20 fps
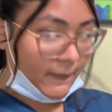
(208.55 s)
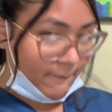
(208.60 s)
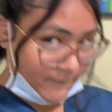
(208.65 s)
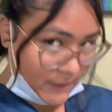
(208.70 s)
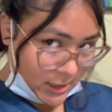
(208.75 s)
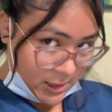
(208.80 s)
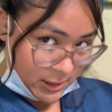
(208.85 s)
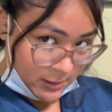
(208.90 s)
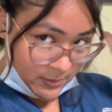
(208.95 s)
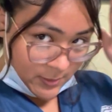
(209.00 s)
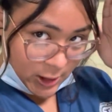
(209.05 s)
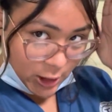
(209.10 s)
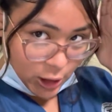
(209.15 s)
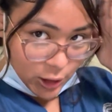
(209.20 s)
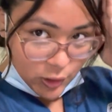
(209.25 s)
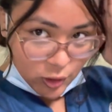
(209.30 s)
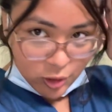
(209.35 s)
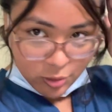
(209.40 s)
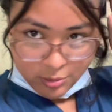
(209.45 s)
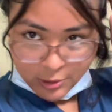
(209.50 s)
Beyond my
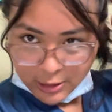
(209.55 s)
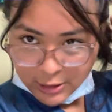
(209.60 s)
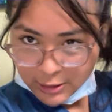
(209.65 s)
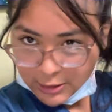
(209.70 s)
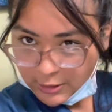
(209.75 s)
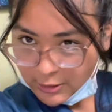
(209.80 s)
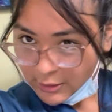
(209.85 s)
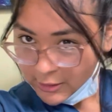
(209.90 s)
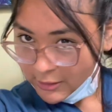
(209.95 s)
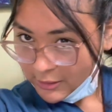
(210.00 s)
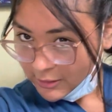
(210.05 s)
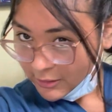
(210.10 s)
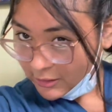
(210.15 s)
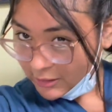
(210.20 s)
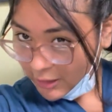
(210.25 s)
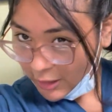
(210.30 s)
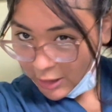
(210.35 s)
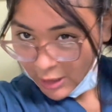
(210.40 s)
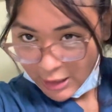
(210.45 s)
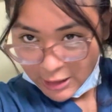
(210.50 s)
cute little brains,
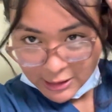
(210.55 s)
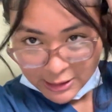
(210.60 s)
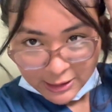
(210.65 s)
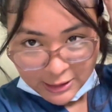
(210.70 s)
shout out to